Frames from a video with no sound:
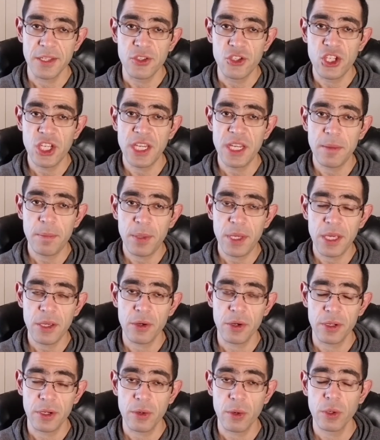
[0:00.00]
G D P,
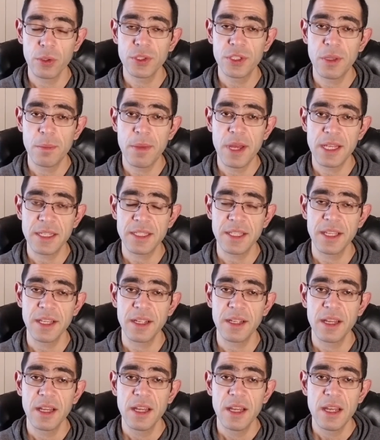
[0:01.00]
or gross
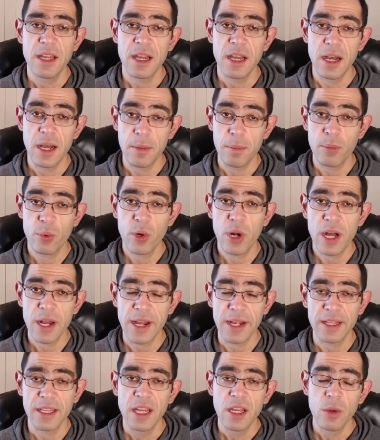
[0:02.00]
domestic uh,
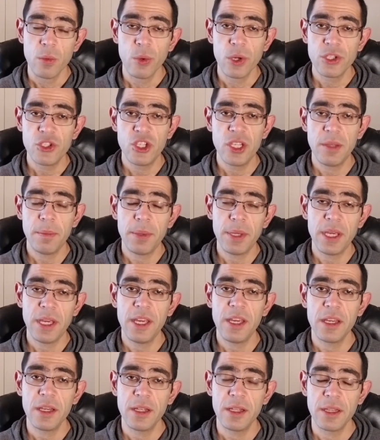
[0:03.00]
product. What G D
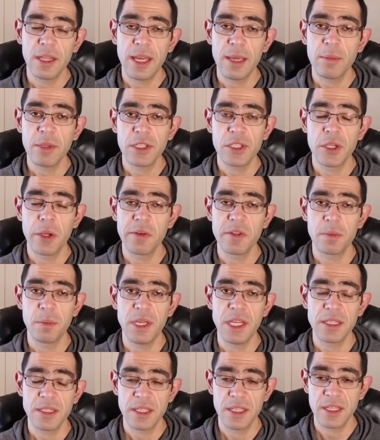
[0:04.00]
P in layman's terms
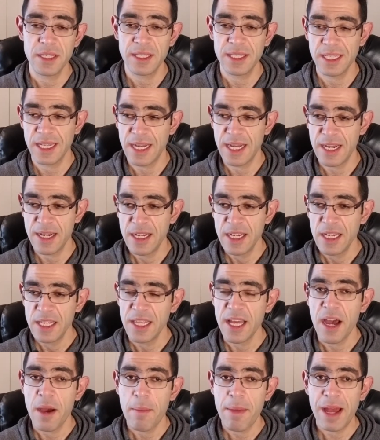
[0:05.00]
means is uh,
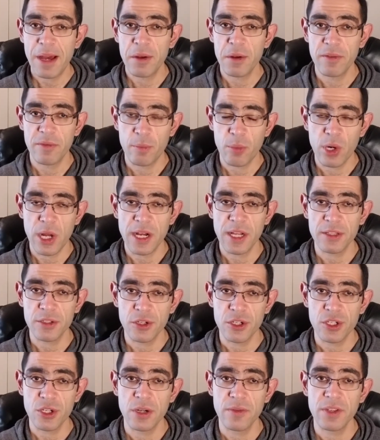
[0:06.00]
the amount of product or
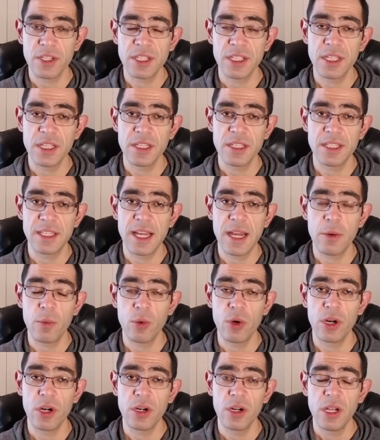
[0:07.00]
services that
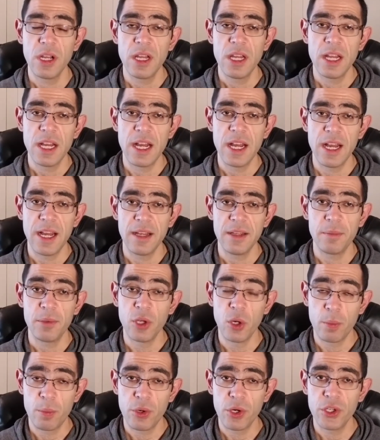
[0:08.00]
were uh, you
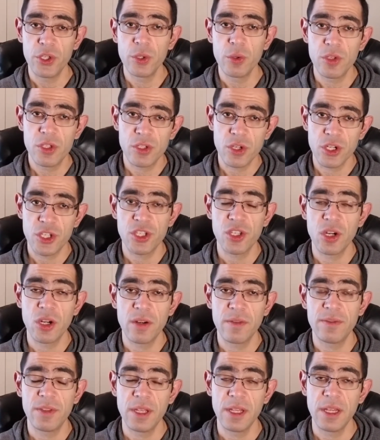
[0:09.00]
know, produced or
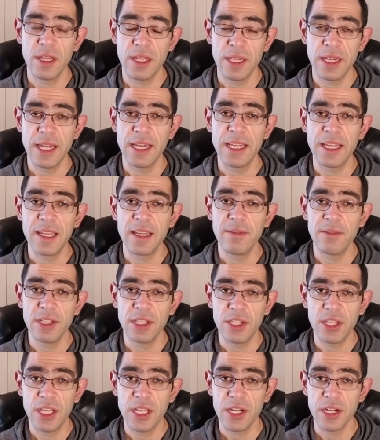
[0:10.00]
served in any
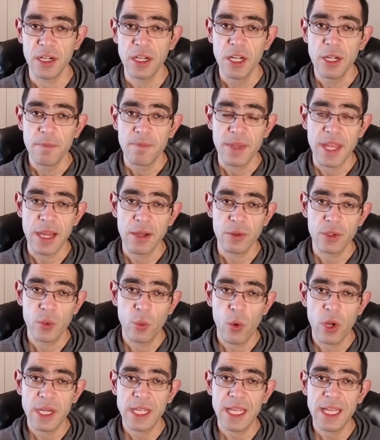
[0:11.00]
given year. Now,
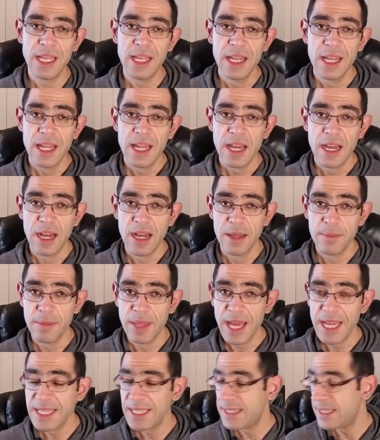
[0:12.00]
twenty
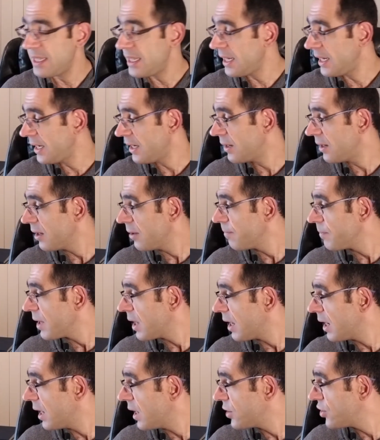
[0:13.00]
nineteen
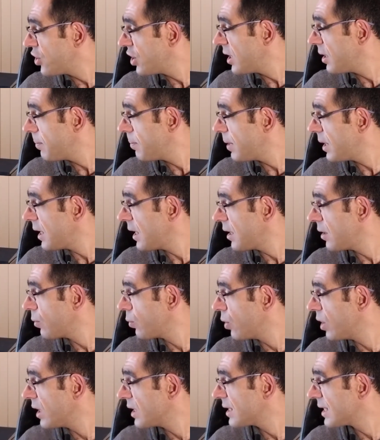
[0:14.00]
uh, G D P
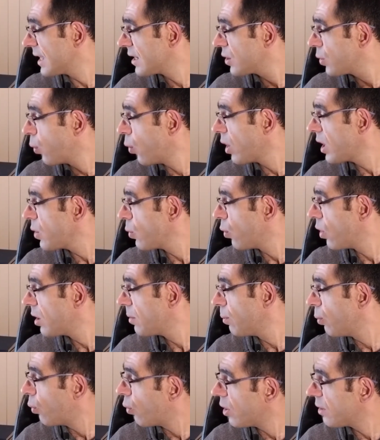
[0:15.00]
was at
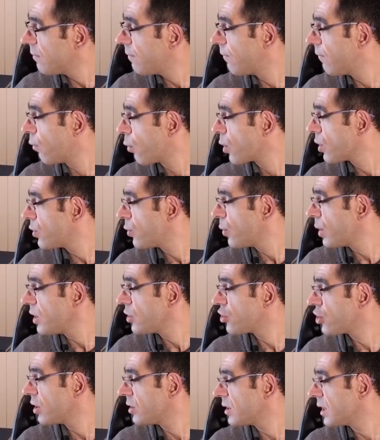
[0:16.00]
twenty-one point four three
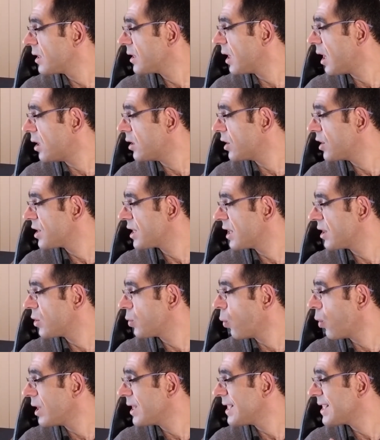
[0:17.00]
trillion dollars, and
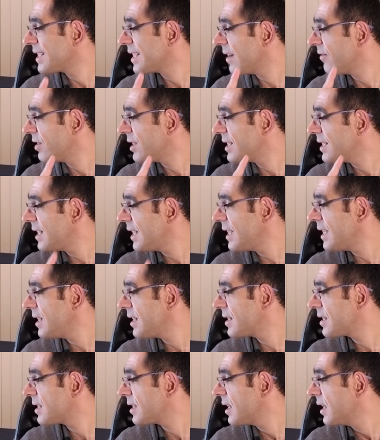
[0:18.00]
twenty
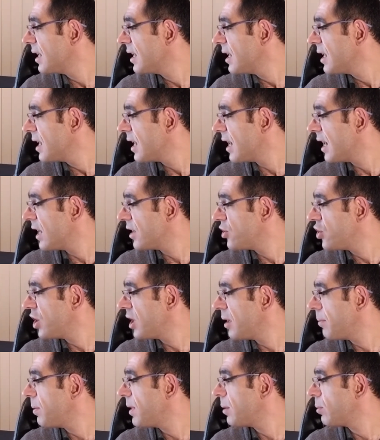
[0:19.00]
seventeen's uh, G
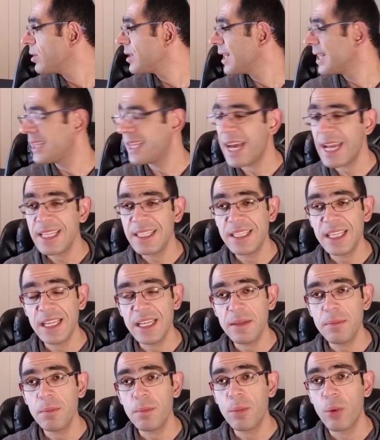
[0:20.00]
D P was at
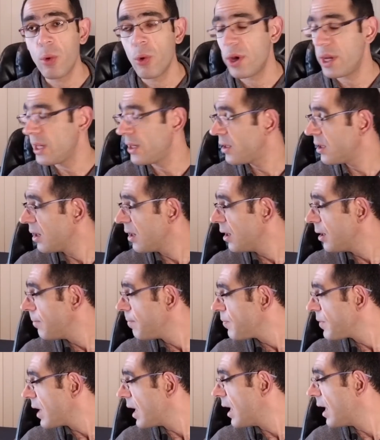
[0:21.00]
nineteen point
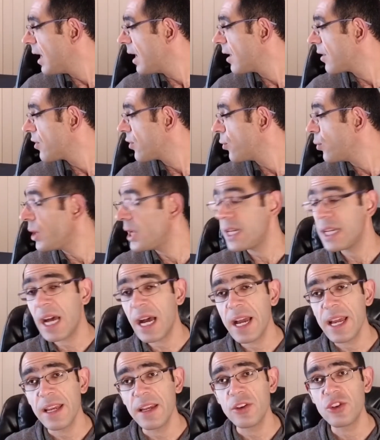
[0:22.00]
three
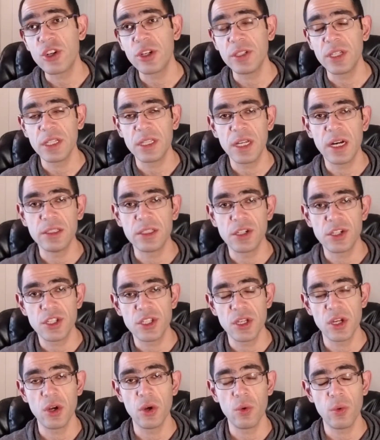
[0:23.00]
nine trillion dollars,
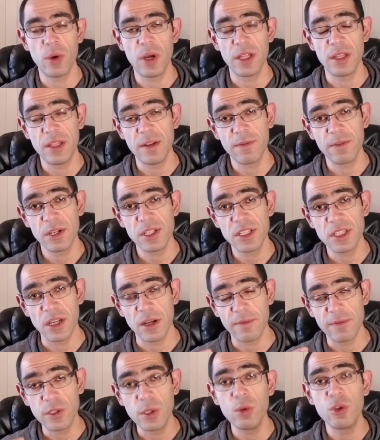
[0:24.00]
so a difference
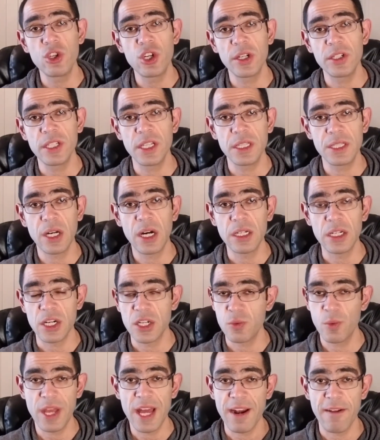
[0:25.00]
of two trillion
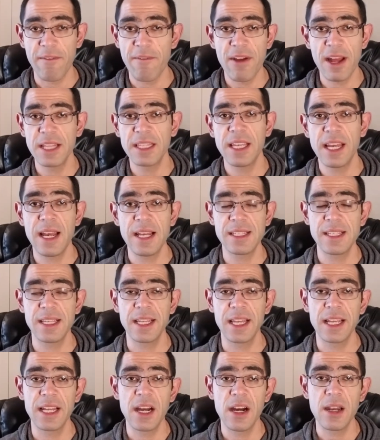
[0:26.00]
dollars. We had a fantastic
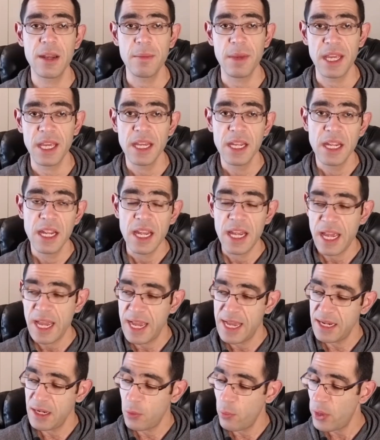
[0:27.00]
economy,
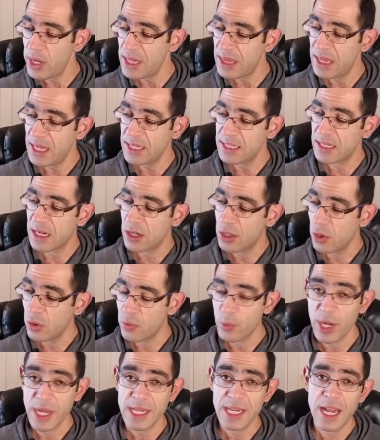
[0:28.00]
and the way things are going
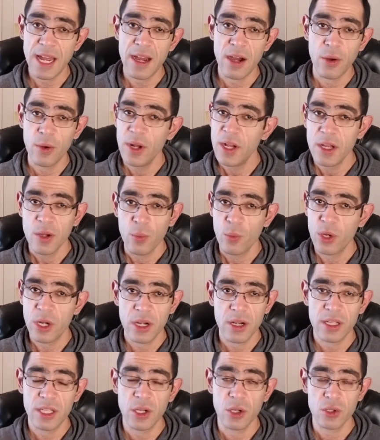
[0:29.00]
right now,
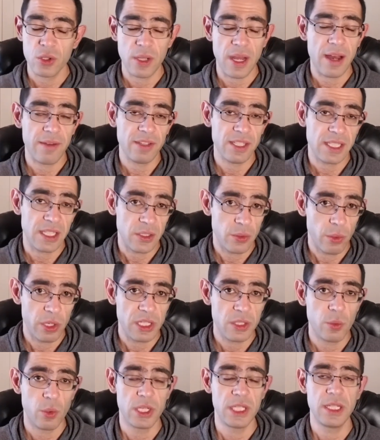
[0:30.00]
we're, you know, obviously twenty
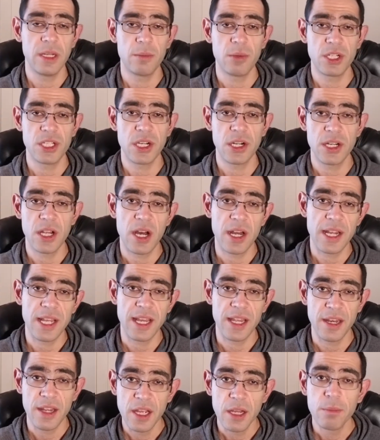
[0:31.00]
twenty numbers are not
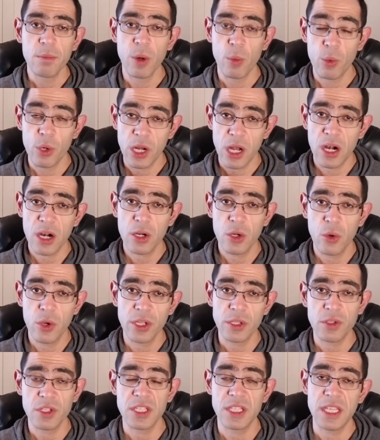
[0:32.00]
in, but we are
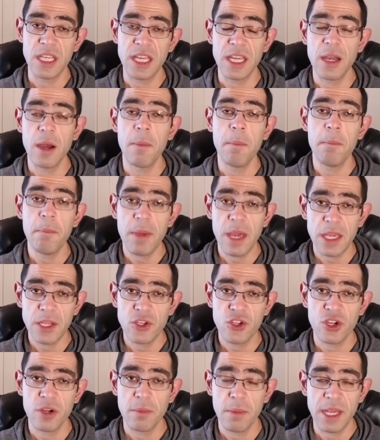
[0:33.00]
going to see a
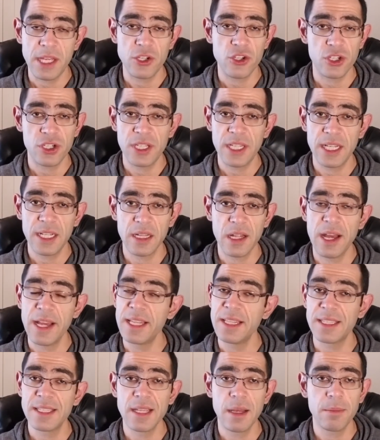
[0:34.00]
major, major
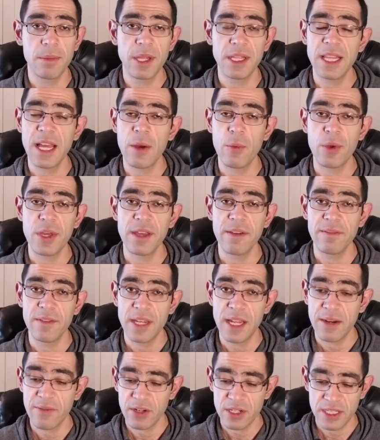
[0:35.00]
decline, something that we have
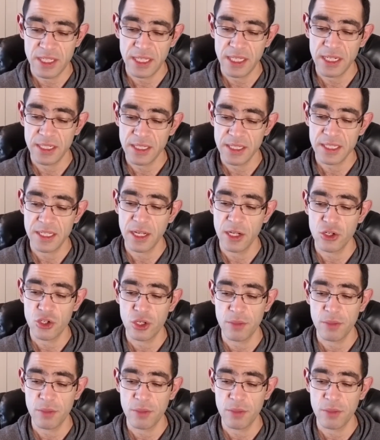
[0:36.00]
never seen in this country